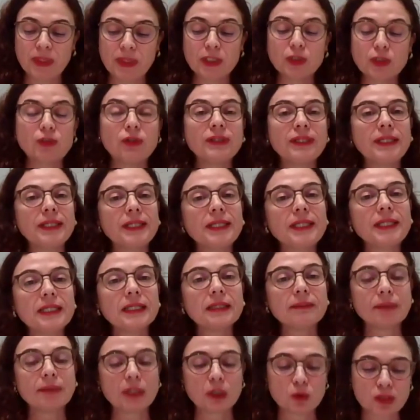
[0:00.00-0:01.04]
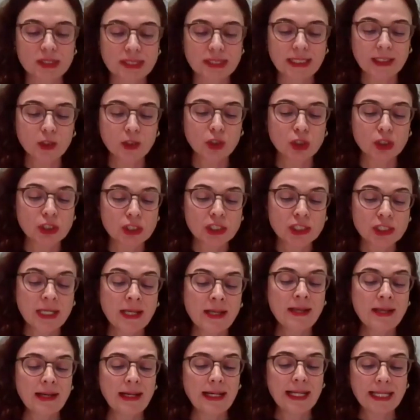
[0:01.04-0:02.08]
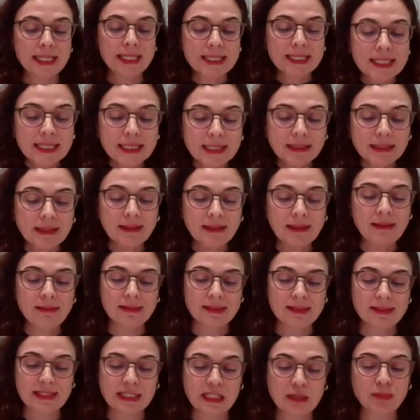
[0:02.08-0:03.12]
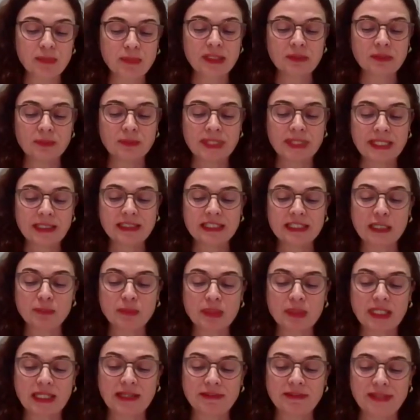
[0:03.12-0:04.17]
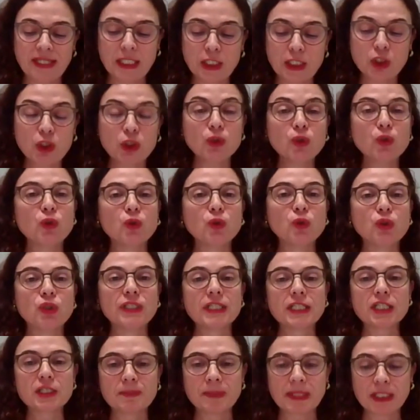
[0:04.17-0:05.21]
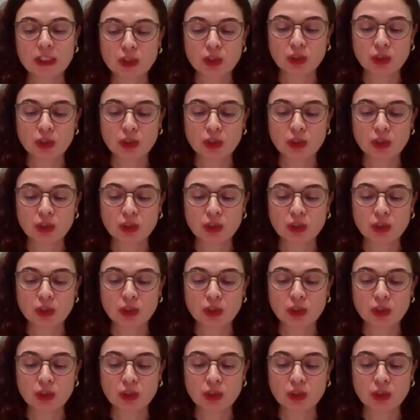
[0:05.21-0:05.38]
We're talking here about sectors like steel, cement, maritime, and aviation, to just